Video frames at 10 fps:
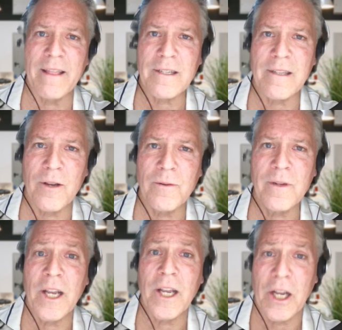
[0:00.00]
can find this
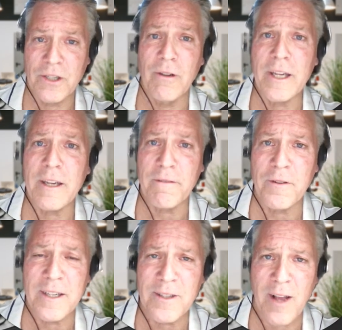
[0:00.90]
loan, because they're
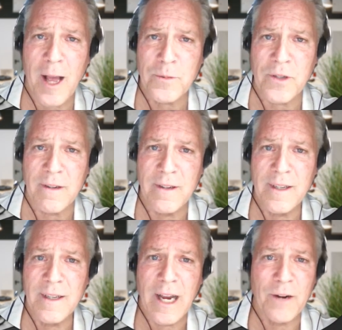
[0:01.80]
looking for this option.
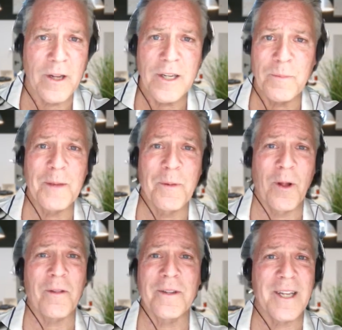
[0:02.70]
I run into
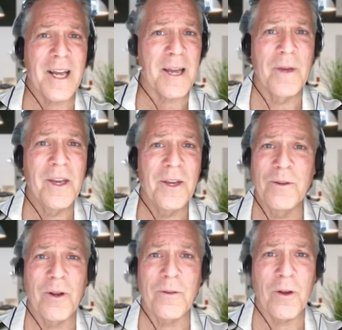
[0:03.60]
people all the time
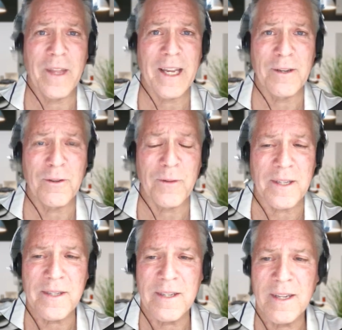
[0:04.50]
who don't know they can
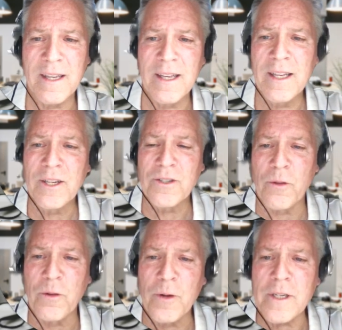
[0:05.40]
do this.
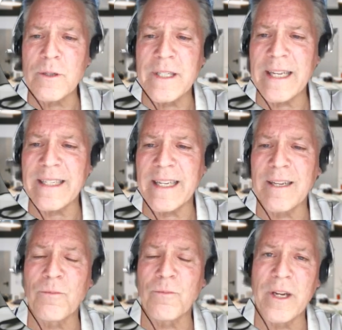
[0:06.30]
So there is no
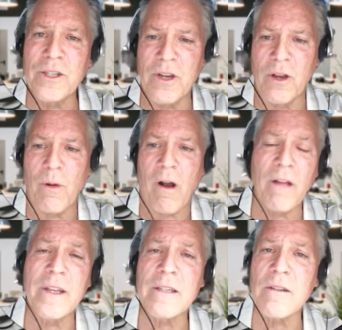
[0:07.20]
debt to income
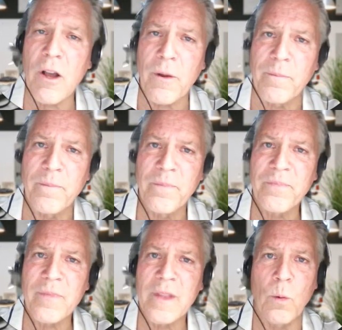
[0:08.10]
ratio on this loan.
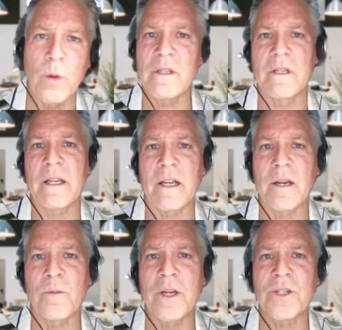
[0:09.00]
Now, what is
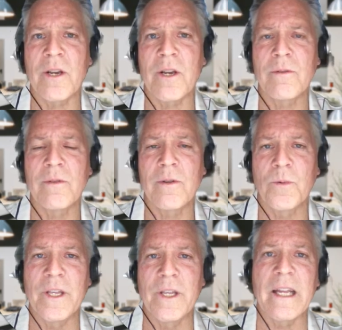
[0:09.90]
debt to income ratio?
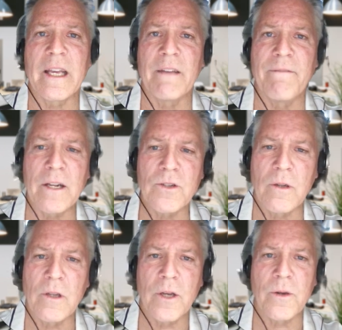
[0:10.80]
When you get a
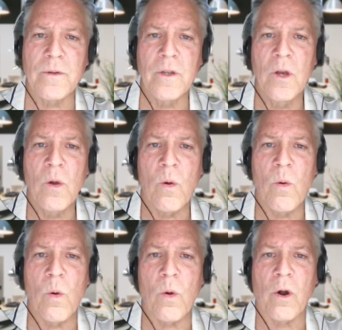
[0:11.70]
conventional loan
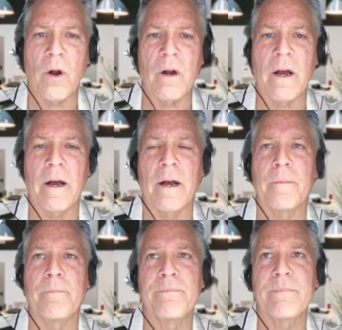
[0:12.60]
or
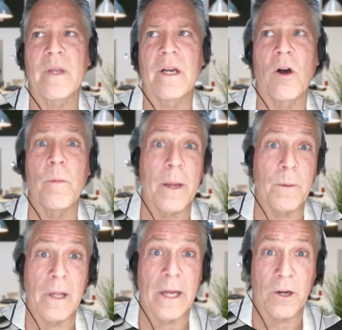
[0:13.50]
a
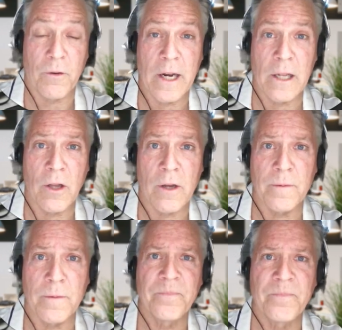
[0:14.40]
home equity line of
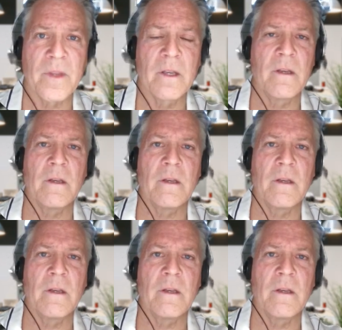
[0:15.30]
credit loan,